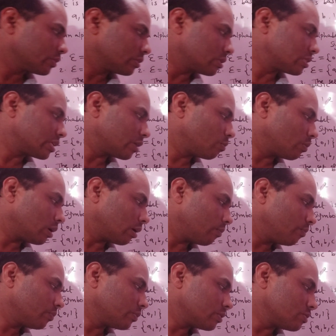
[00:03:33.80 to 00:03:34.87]
The
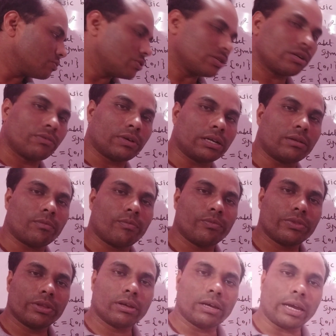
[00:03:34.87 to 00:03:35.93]
sigma 0, 1.
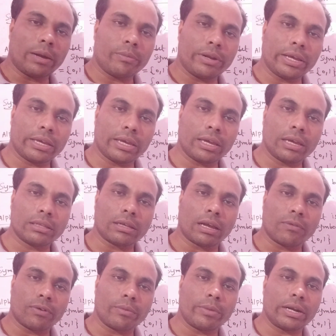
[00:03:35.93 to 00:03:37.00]
I am taking as
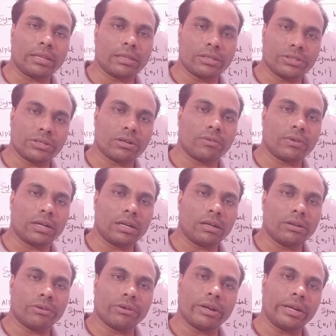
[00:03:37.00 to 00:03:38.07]
alphabet as a 0,
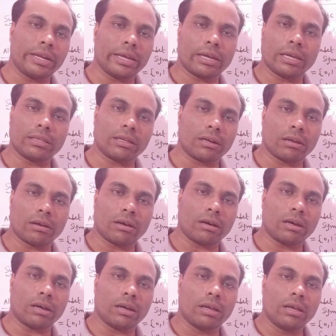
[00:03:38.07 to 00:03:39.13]
1. You can take
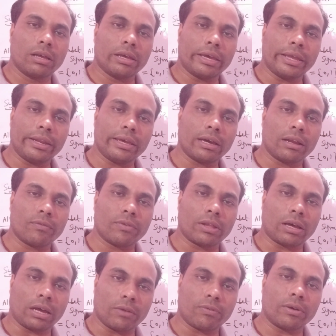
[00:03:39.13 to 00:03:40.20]
either any
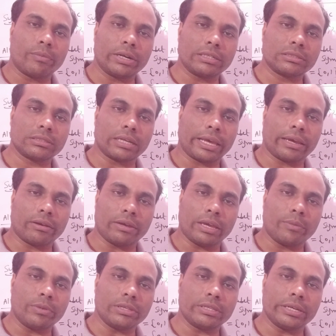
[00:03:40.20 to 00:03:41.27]
alphabets like
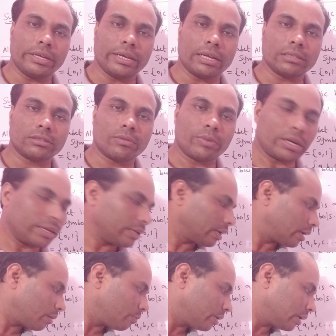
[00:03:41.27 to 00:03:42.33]
A, B, C, D also. But
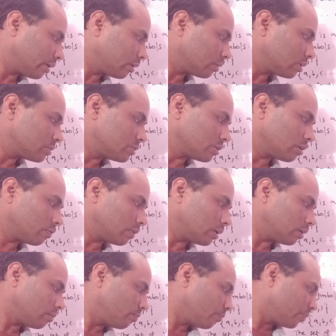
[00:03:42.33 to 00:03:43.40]
here I am taking the 0,
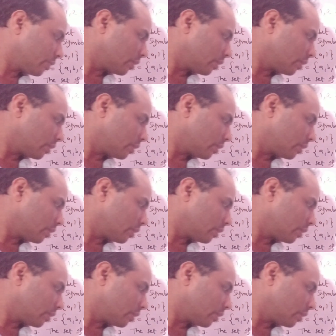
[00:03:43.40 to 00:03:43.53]
1.